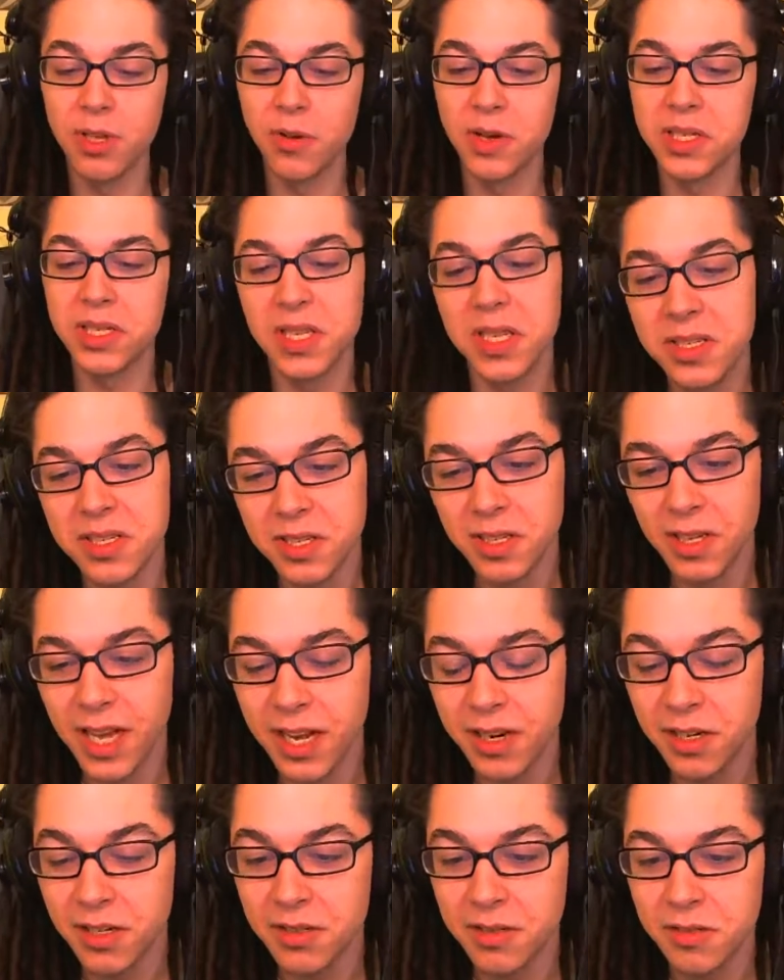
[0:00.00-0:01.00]
US East
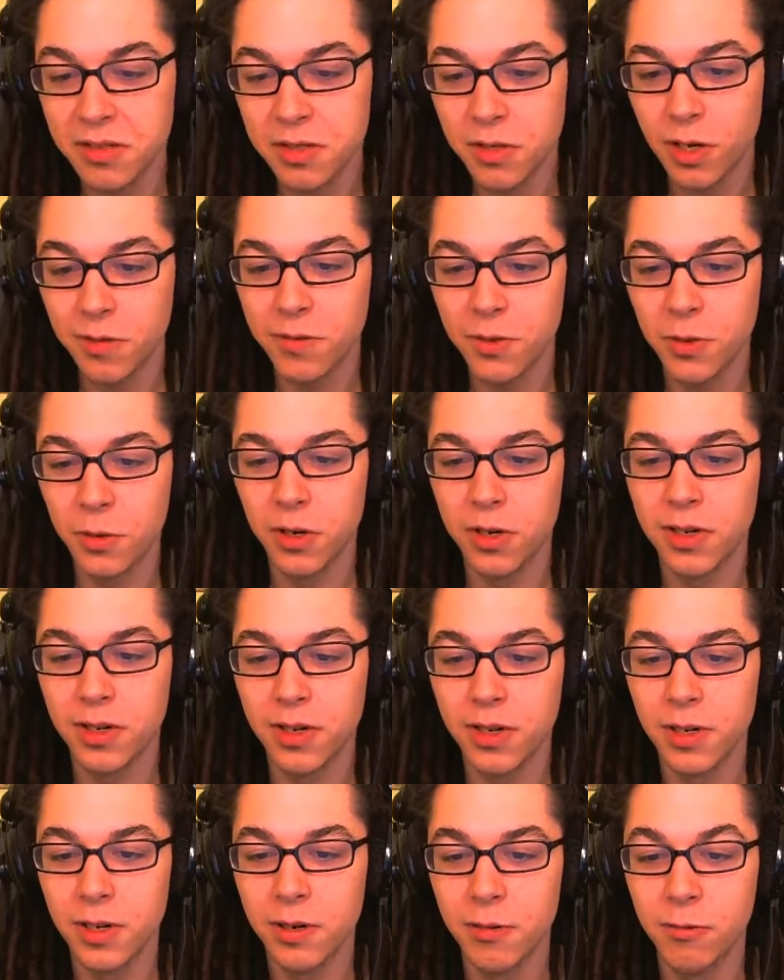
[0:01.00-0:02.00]
ladder, softcore,
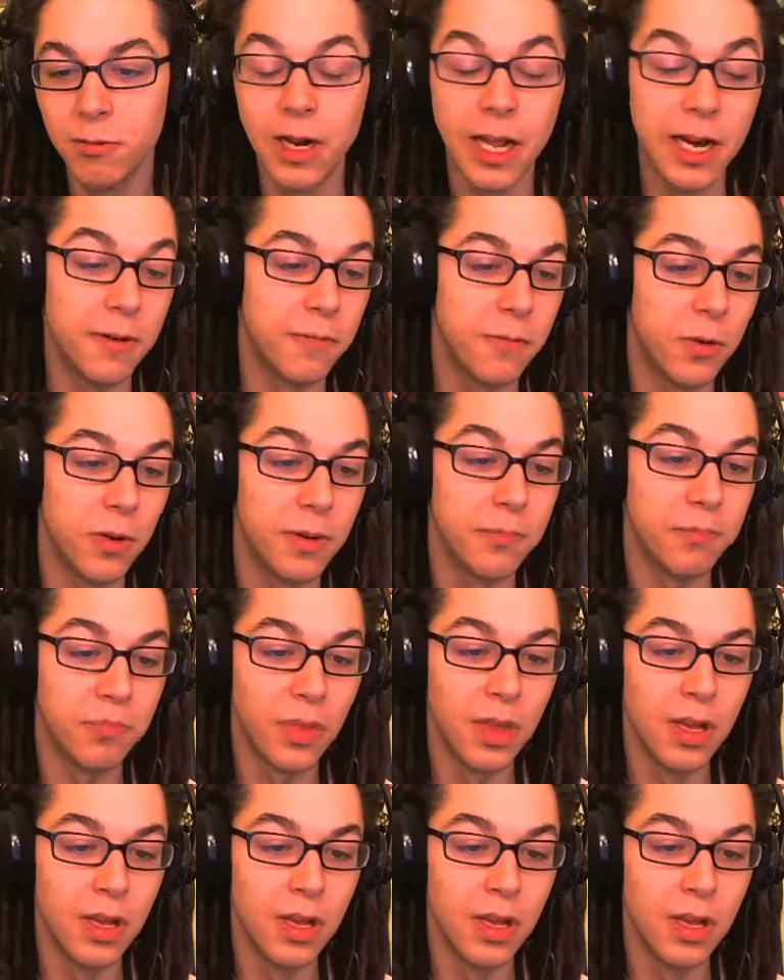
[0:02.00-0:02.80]
ready for it.